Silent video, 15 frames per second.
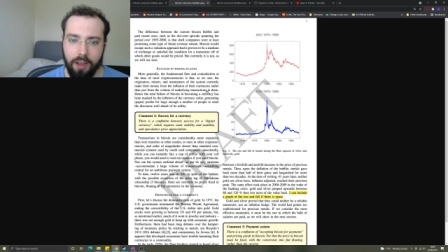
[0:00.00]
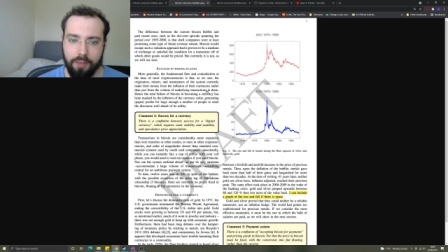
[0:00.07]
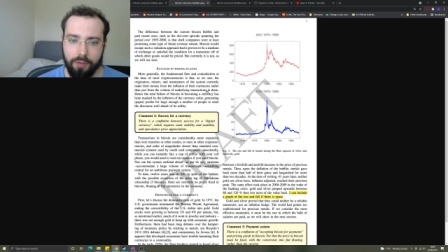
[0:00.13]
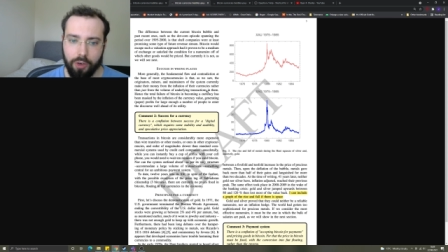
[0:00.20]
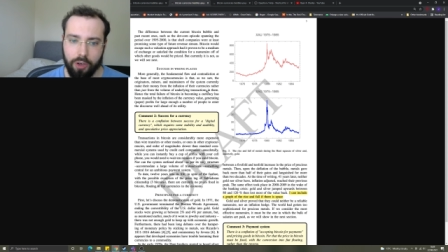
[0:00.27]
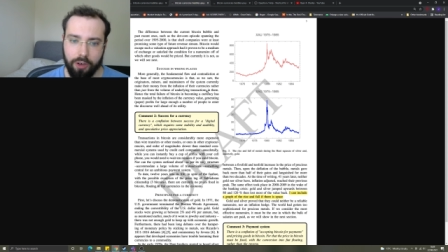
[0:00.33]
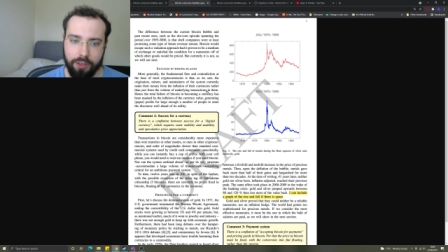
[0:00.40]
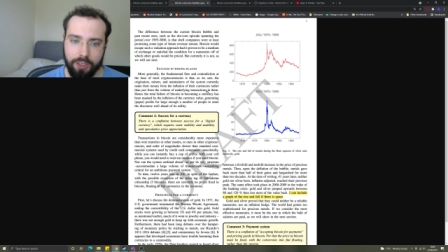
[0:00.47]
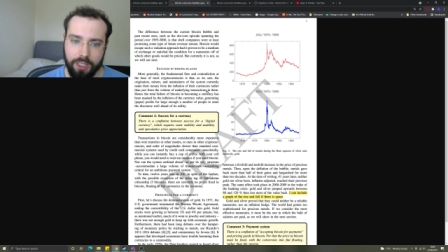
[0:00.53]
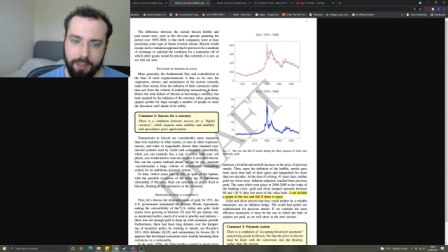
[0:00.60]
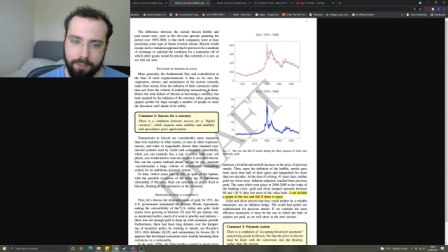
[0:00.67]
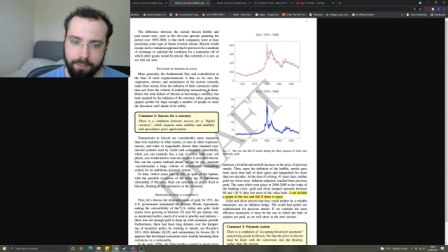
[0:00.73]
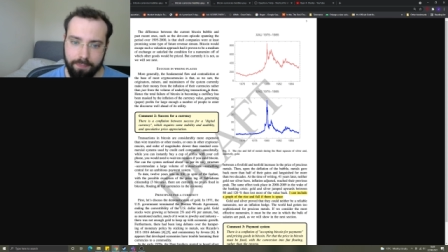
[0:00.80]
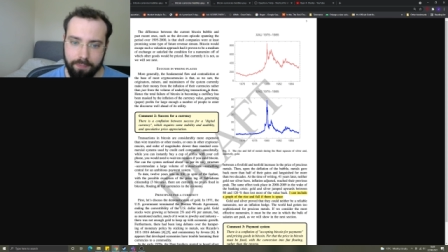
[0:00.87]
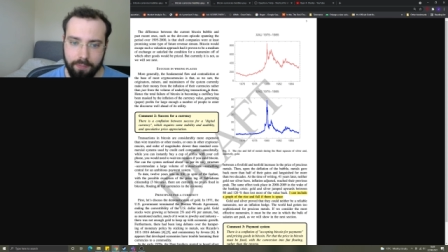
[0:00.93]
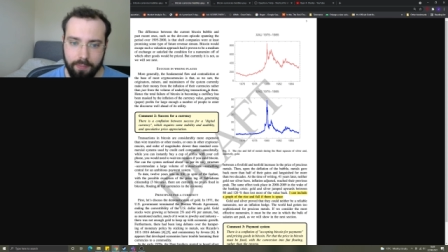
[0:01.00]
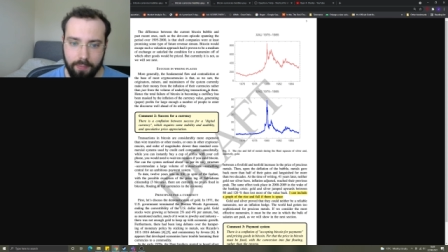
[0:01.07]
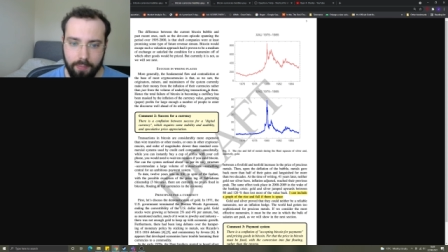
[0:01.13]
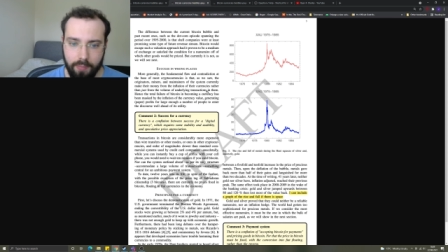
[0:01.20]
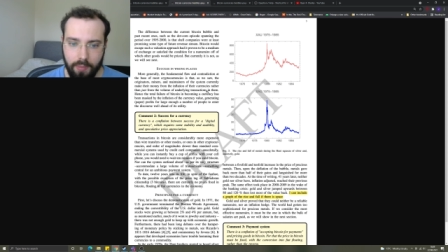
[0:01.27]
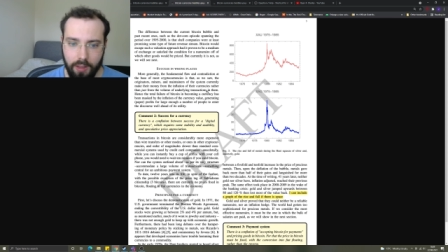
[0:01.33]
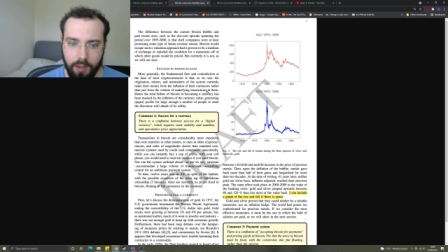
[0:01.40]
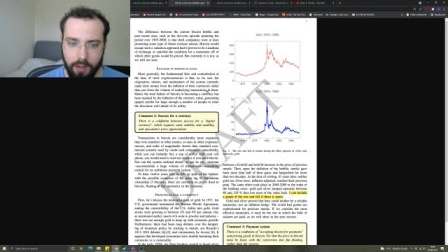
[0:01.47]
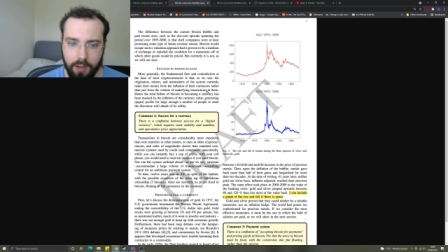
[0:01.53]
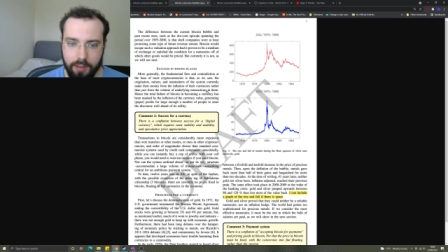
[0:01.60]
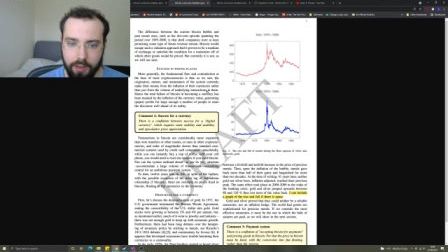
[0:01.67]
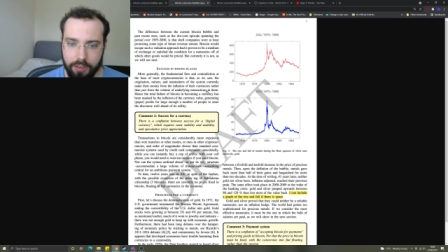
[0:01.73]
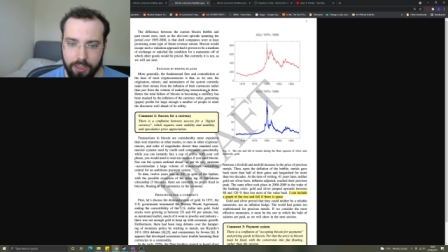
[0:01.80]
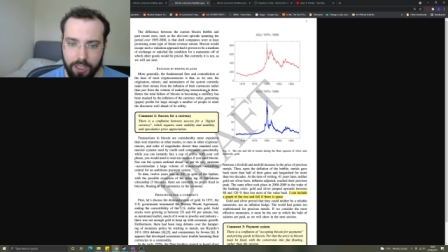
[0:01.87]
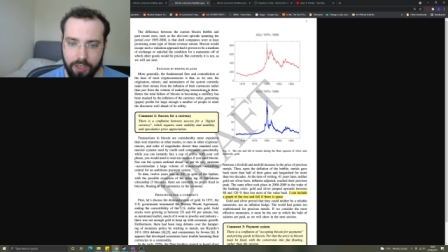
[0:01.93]
for a currency.
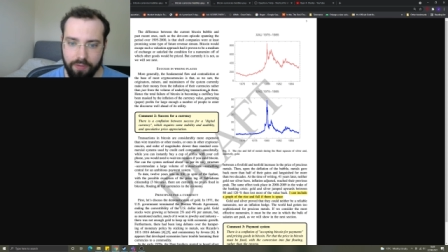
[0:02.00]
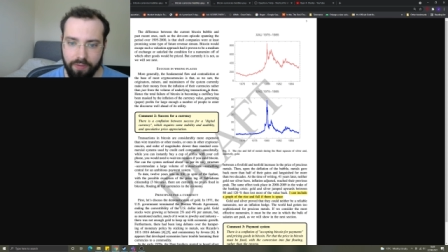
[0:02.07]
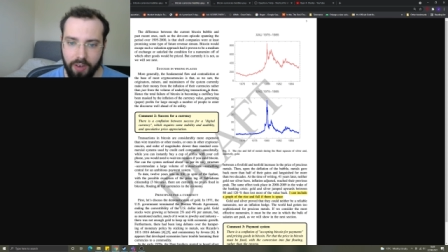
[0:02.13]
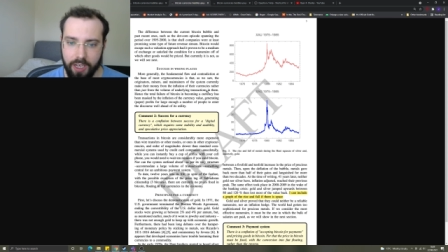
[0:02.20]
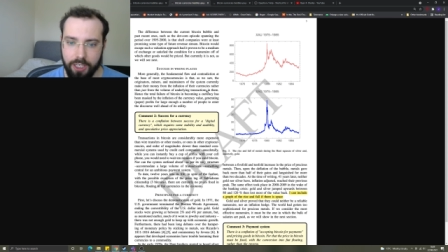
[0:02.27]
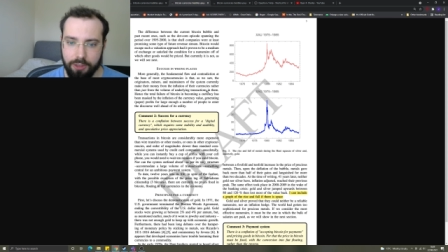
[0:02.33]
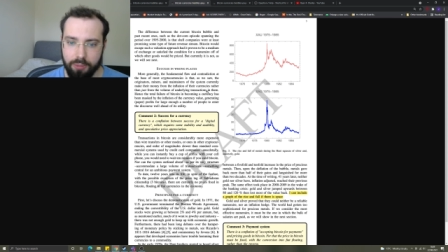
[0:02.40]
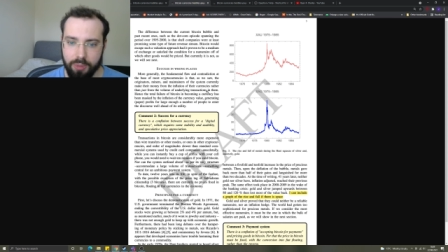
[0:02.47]
There is a conflation